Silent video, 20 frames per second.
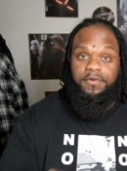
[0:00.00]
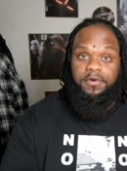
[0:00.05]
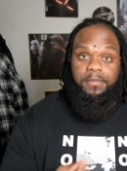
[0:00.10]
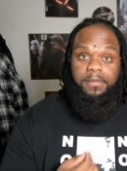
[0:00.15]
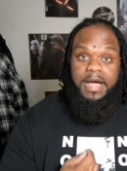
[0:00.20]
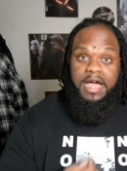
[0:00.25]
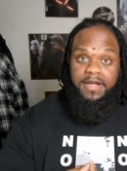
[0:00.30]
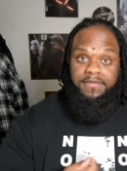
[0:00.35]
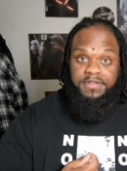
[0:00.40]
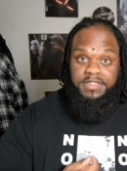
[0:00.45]
from
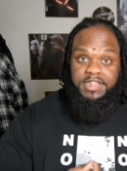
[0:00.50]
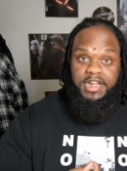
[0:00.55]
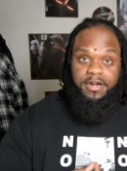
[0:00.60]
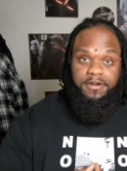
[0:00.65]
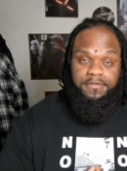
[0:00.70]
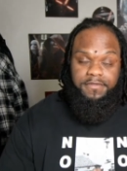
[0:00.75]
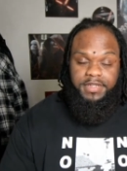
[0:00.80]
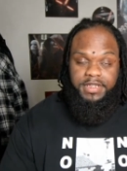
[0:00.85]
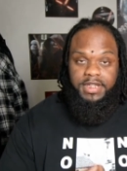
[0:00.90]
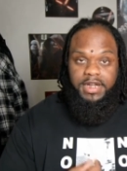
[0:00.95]
my
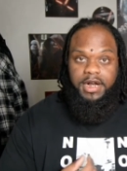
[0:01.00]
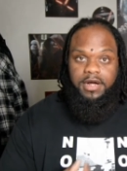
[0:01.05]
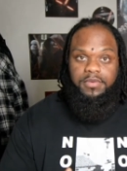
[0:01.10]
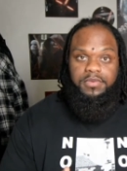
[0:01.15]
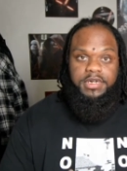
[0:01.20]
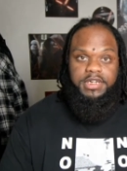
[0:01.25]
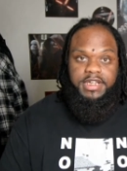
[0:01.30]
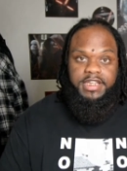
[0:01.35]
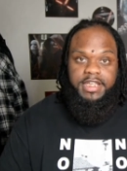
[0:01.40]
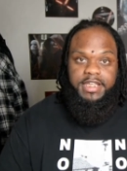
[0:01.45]
photography that
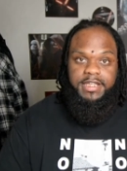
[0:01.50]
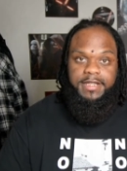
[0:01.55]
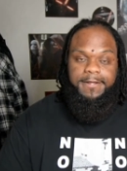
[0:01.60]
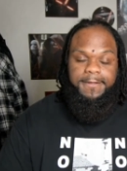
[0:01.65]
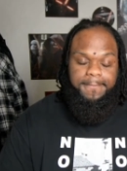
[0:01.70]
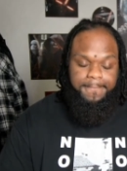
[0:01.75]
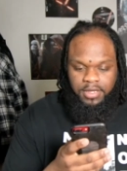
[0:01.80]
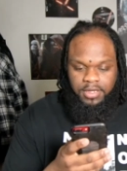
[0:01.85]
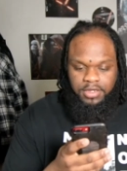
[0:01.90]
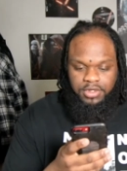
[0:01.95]

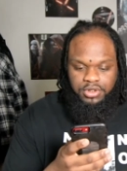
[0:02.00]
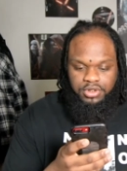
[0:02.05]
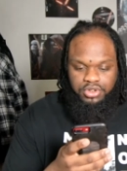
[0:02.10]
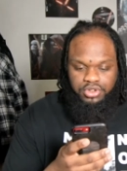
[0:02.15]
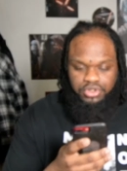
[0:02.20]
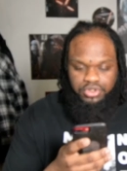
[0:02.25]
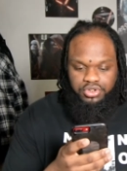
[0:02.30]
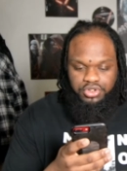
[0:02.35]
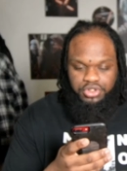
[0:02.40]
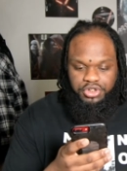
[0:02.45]

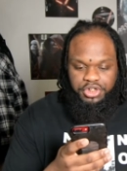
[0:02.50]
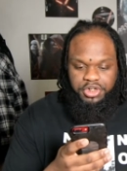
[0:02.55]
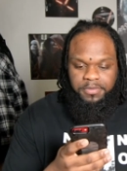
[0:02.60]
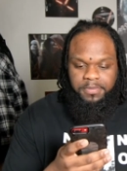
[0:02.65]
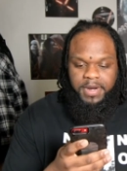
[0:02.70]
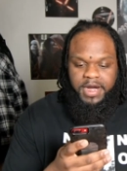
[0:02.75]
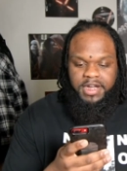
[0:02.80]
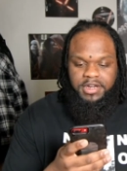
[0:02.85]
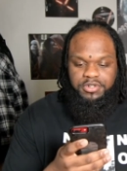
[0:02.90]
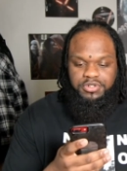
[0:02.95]
I'm Do your
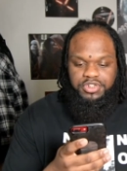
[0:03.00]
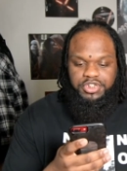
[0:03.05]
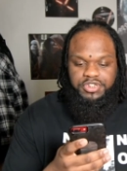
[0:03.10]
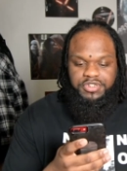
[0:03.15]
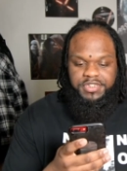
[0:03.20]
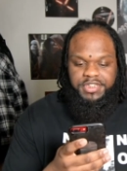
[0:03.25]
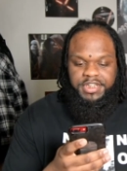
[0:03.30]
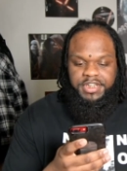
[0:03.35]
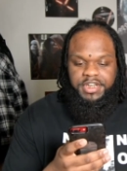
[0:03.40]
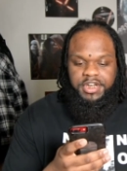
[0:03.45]
models
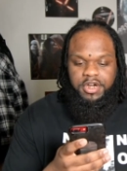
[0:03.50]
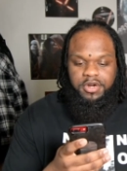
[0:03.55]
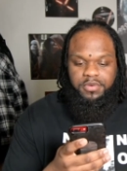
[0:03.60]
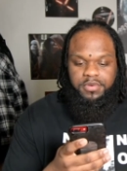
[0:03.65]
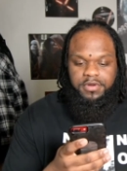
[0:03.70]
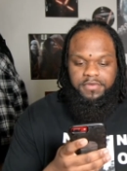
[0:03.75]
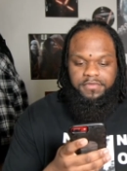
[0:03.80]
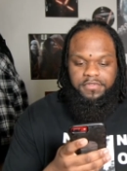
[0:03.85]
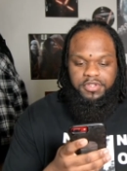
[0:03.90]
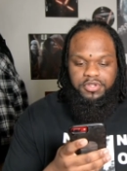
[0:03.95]
usually
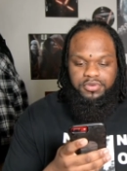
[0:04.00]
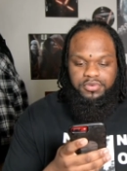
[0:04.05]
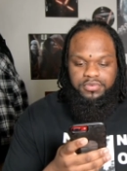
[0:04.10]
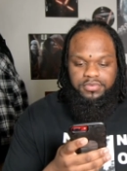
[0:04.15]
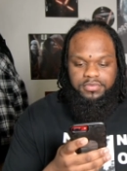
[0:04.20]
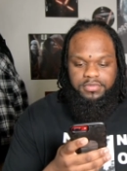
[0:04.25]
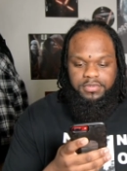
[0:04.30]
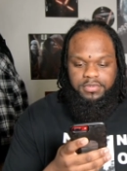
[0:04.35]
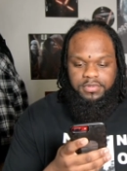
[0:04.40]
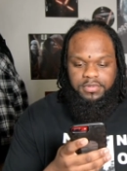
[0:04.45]
know of you
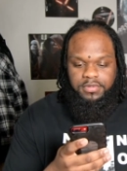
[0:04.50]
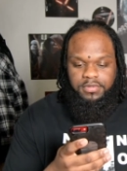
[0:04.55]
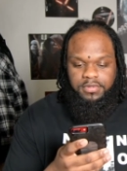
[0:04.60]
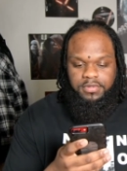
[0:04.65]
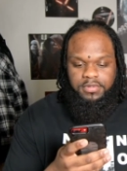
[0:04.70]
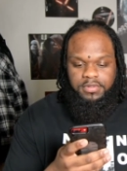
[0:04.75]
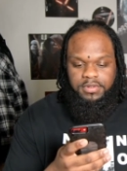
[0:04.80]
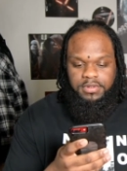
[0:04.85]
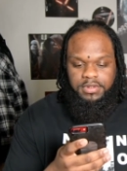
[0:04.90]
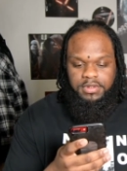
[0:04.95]

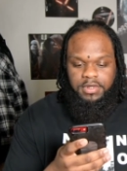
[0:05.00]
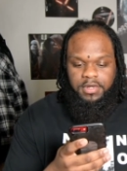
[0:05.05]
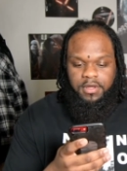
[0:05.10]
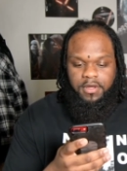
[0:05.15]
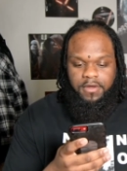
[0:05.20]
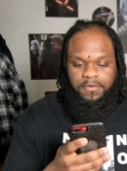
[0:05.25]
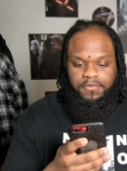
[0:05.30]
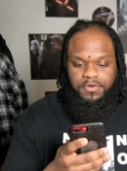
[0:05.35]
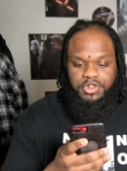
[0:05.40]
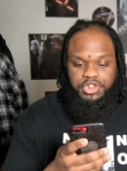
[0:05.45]

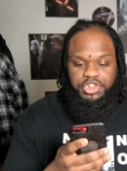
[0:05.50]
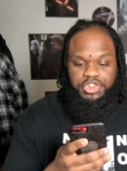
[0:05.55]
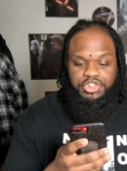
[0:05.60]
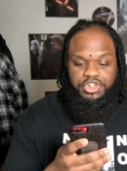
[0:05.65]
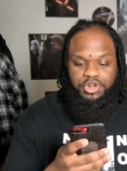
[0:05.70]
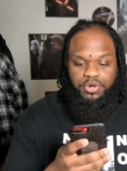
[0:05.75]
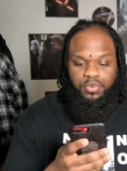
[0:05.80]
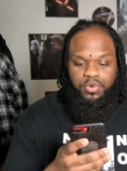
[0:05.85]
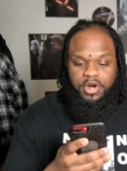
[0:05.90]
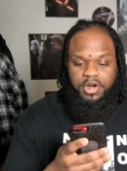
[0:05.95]
for just
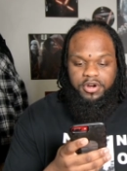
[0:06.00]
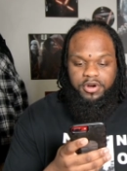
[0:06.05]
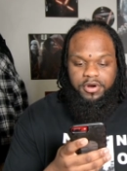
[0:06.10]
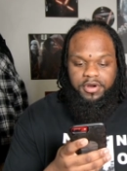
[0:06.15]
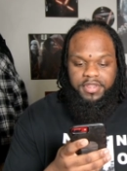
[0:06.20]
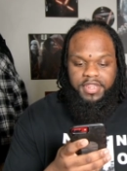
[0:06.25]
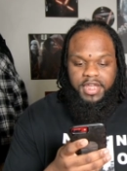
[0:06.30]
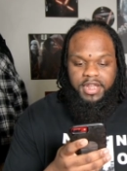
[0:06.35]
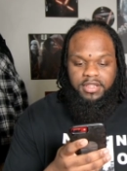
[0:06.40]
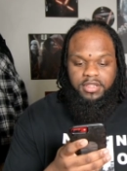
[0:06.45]
your work, or
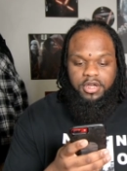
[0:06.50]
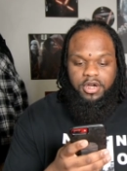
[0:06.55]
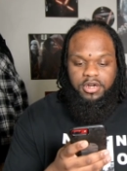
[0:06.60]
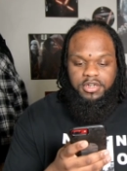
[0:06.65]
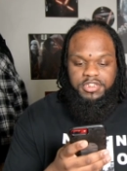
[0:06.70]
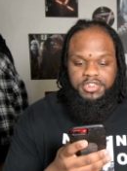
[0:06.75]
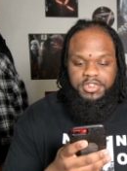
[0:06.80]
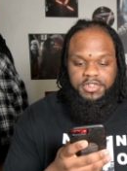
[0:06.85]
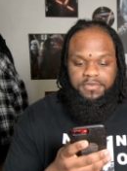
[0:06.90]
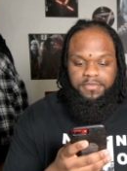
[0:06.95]
are they
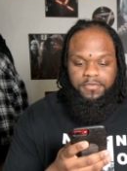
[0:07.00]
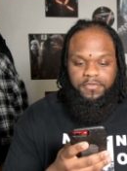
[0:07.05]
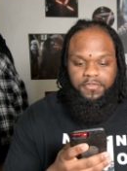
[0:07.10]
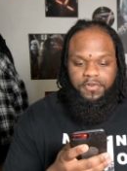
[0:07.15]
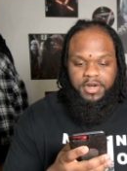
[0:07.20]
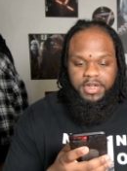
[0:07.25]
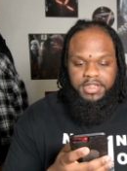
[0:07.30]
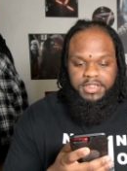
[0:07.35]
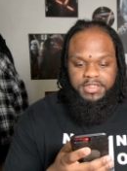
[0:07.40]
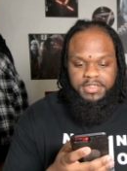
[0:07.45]
long-term
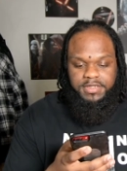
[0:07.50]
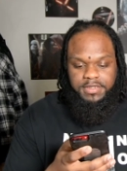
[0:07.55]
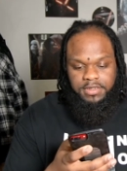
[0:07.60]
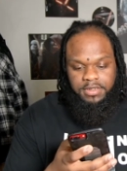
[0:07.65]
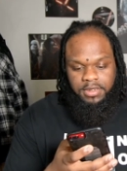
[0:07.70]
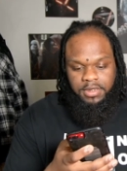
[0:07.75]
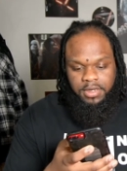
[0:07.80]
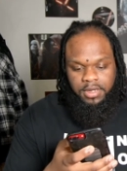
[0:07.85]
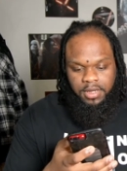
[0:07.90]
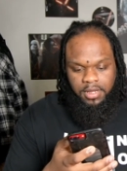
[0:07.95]
friends
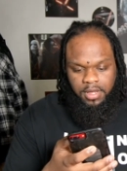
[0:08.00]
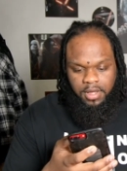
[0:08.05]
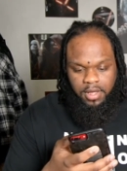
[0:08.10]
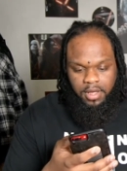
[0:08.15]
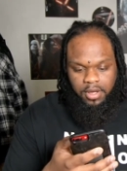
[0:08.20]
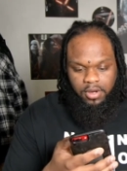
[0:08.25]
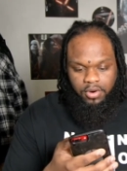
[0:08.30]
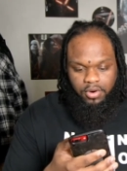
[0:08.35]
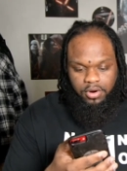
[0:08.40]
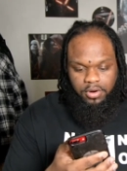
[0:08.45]

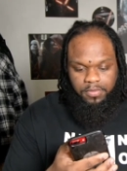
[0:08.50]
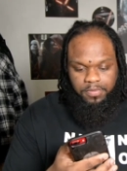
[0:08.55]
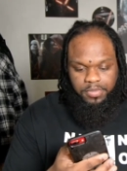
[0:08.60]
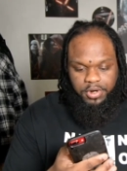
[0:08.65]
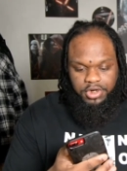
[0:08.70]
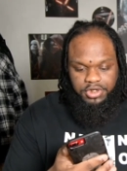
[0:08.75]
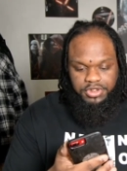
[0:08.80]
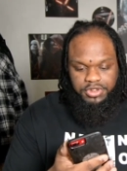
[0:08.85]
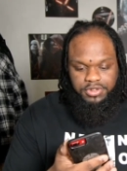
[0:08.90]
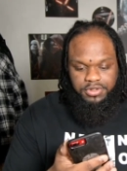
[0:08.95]
or
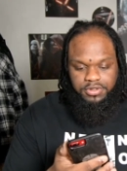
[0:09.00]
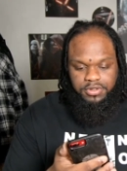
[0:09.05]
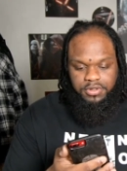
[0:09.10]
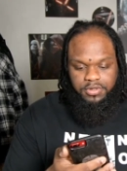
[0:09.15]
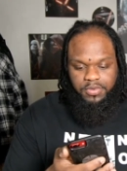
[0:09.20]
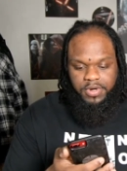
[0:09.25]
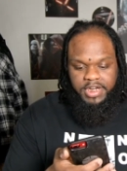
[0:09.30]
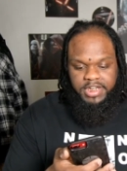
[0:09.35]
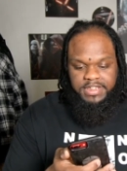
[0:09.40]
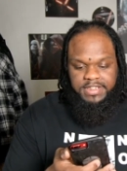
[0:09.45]
personal
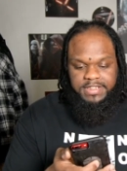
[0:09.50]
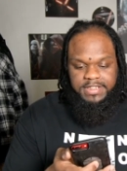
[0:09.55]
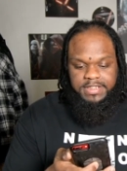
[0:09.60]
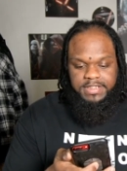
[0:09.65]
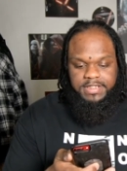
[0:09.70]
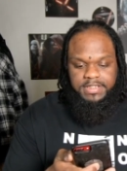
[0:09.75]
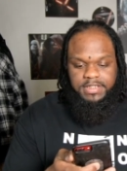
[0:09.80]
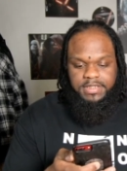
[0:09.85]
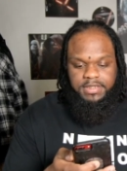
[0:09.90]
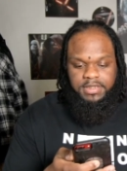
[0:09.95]

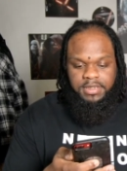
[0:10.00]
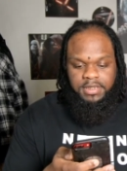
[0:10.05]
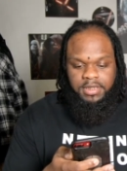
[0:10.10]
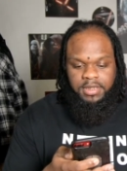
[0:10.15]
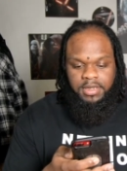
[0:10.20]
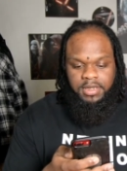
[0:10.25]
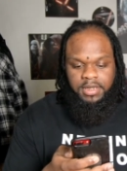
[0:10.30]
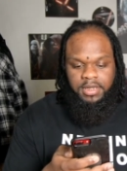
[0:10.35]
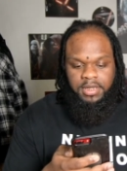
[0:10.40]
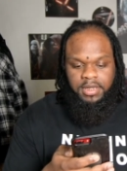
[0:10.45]
acquaintances?
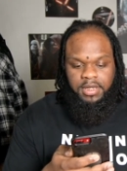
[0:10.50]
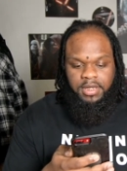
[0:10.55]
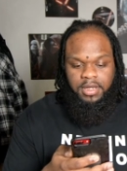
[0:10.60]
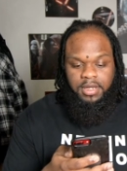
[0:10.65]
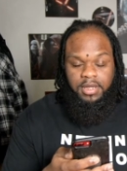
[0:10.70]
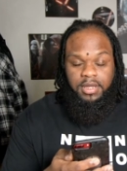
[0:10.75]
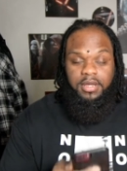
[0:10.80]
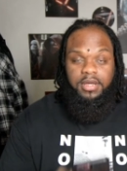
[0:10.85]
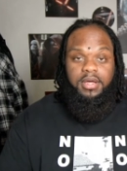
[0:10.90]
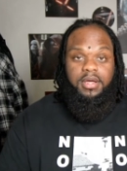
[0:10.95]

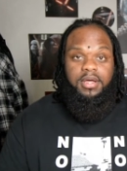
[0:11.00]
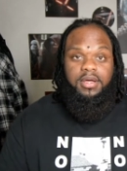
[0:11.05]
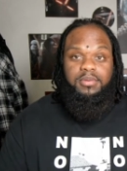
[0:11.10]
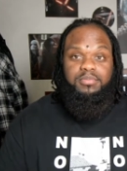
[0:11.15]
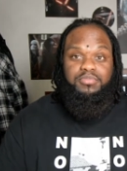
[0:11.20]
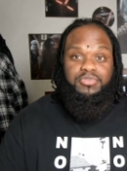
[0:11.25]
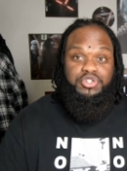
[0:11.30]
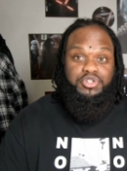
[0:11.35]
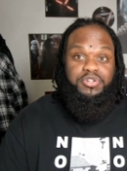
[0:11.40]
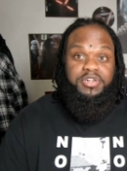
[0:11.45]

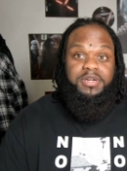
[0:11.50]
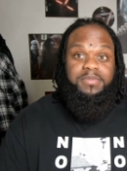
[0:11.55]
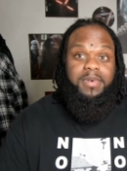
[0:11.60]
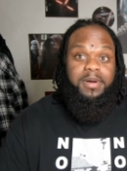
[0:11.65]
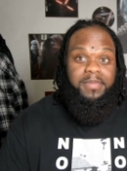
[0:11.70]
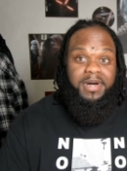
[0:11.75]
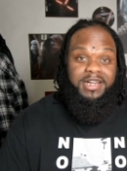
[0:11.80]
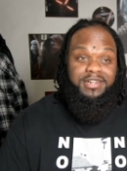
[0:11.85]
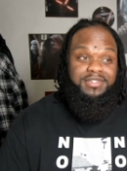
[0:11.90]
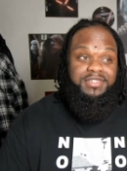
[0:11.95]
Majority of my
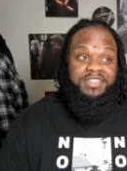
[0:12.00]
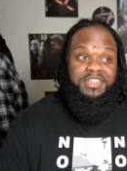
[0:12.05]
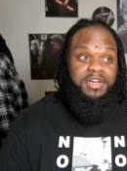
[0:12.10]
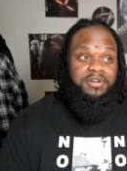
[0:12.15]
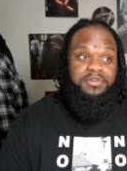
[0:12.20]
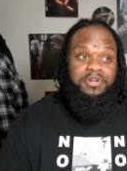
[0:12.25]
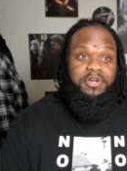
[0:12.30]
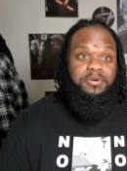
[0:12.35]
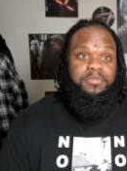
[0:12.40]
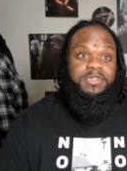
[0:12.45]
models
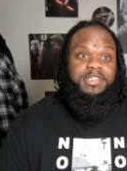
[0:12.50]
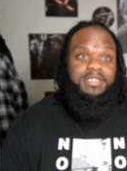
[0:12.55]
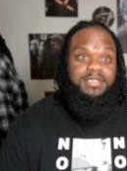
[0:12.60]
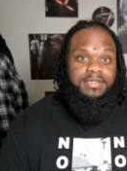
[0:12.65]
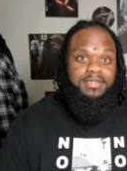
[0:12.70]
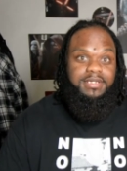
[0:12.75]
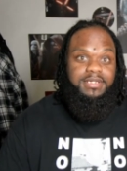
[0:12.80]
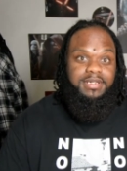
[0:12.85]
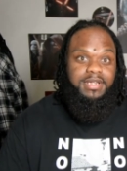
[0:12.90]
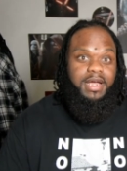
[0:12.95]
don't know
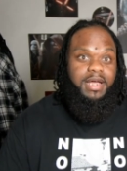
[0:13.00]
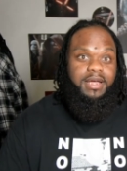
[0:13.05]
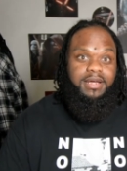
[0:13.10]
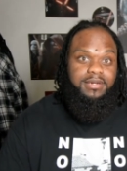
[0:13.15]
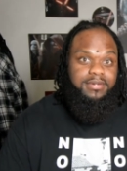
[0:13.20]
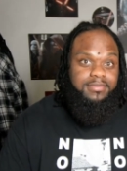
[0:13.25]
Like,